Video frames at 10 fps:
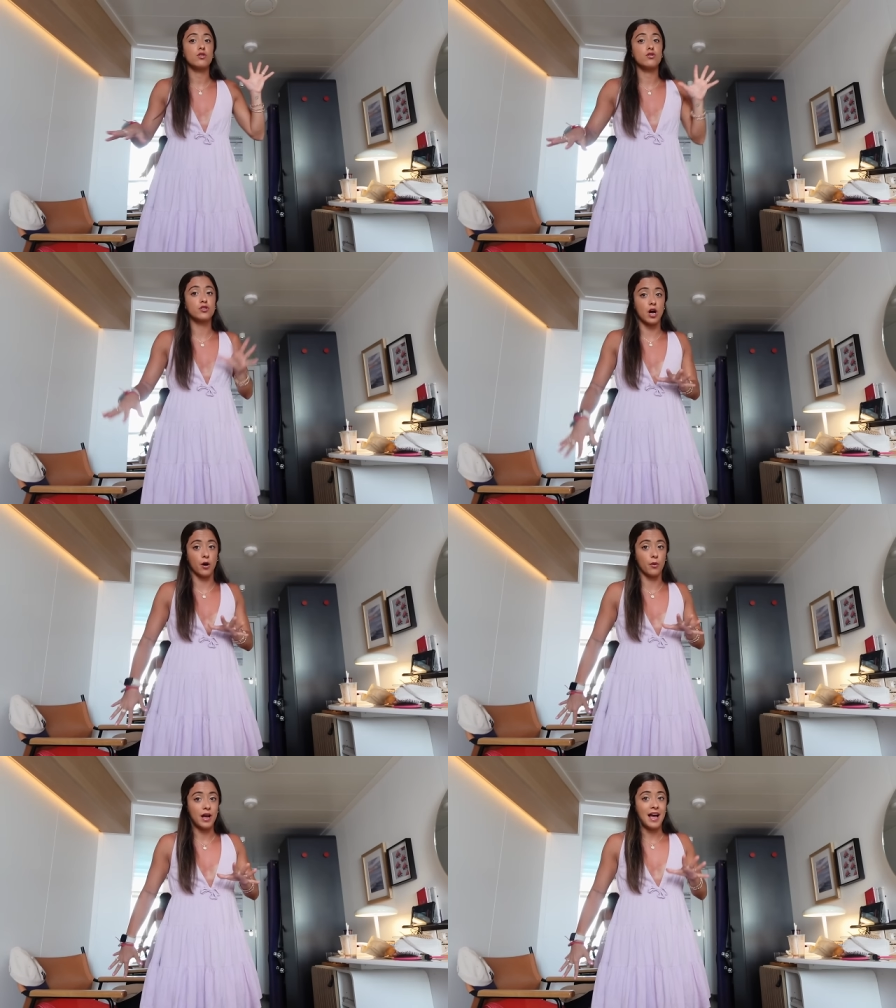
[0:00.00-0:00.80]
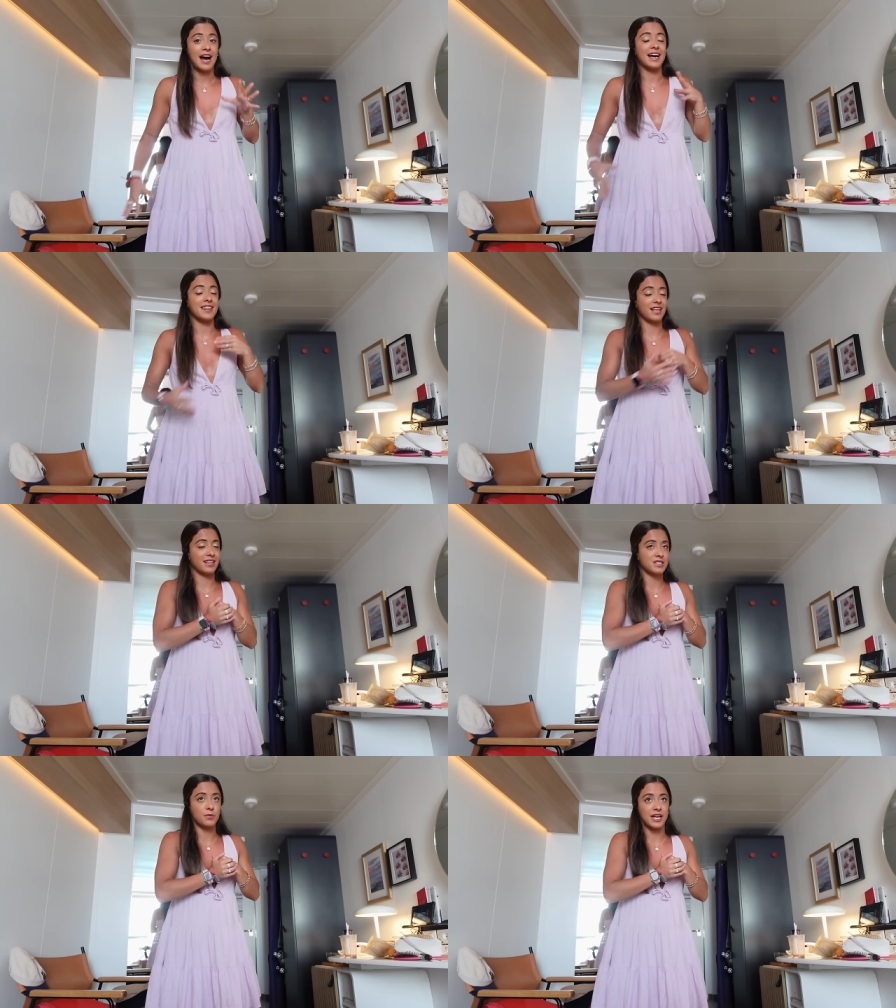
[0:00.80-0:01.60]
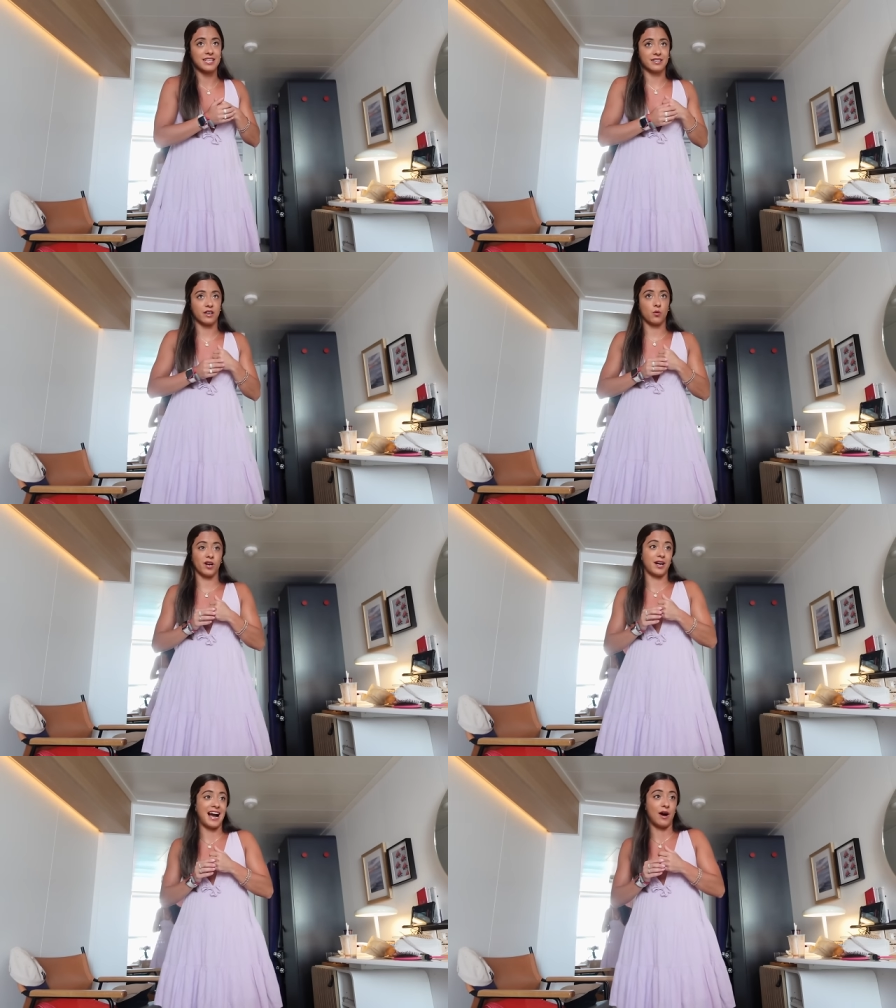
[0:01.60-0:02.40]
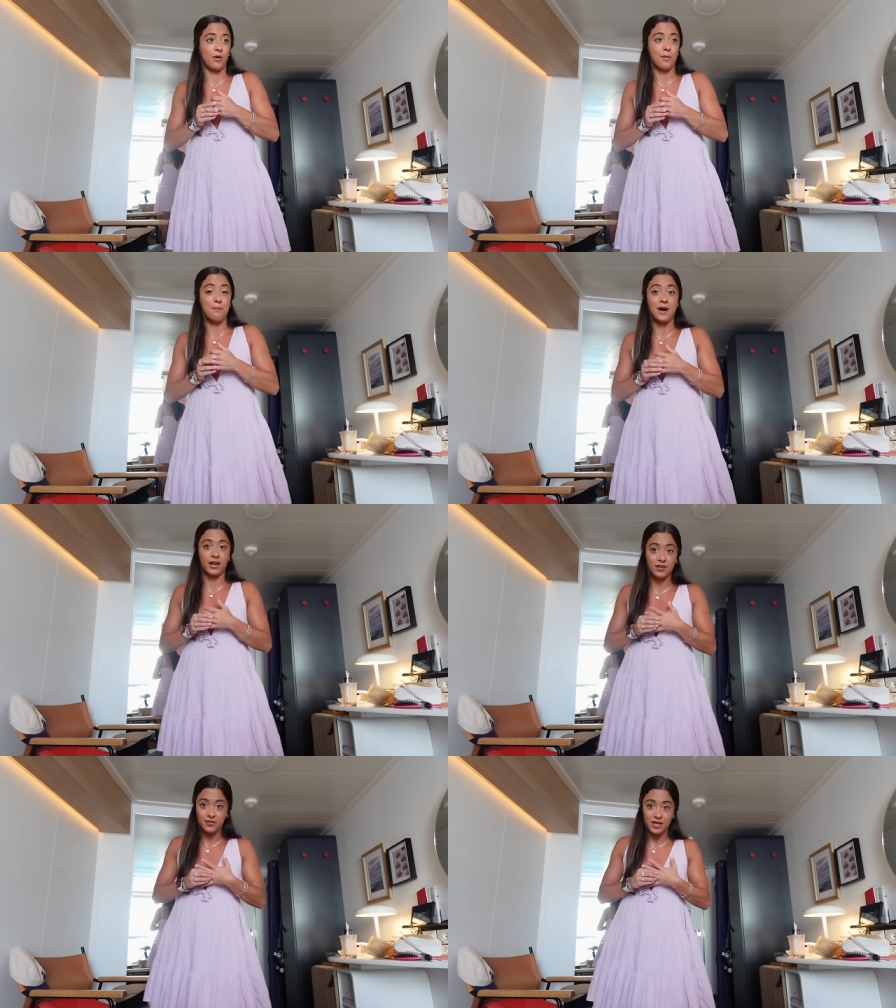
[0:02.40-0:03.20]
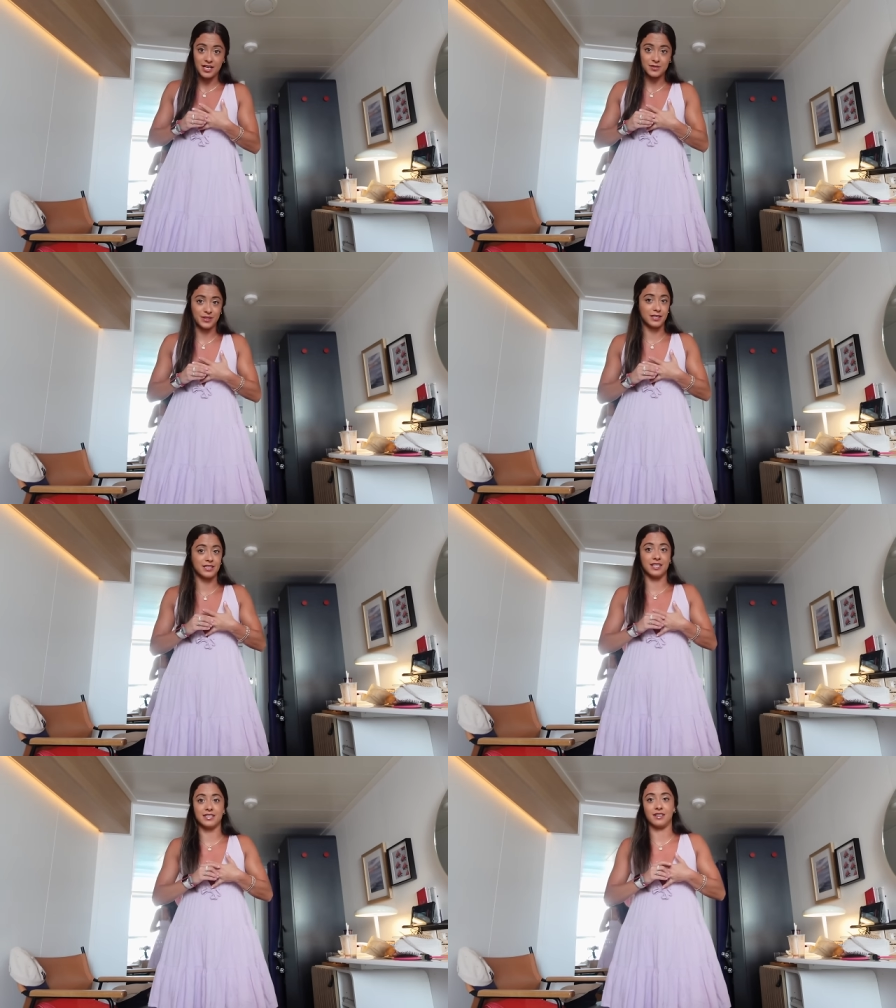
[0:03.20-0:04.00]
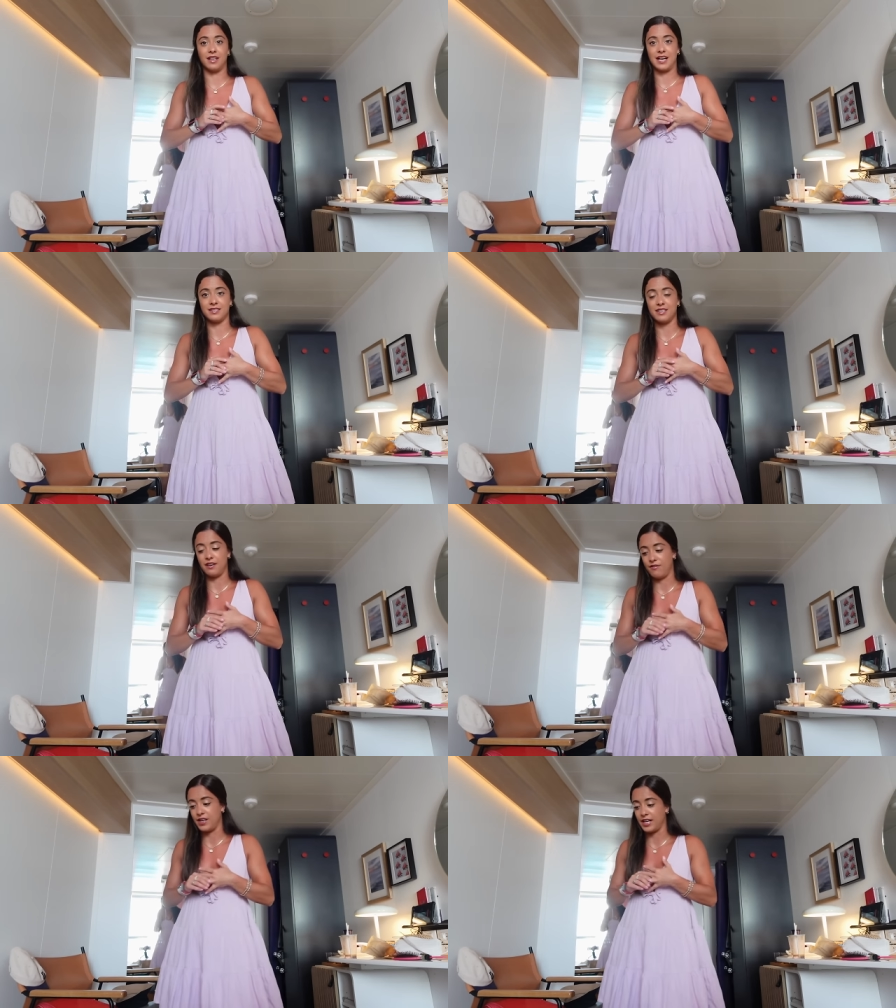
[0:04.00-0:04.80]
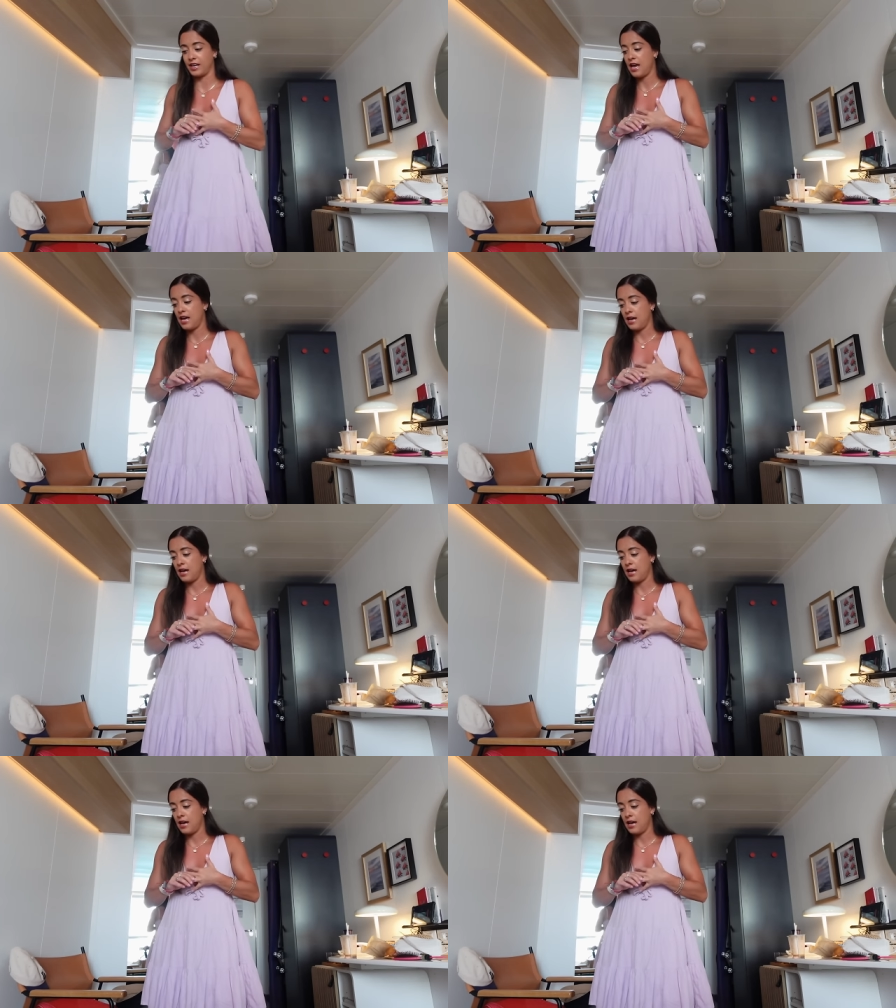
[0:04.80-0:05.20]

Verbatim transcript: So I think this plan is gonna work out better for us because it is the last evening.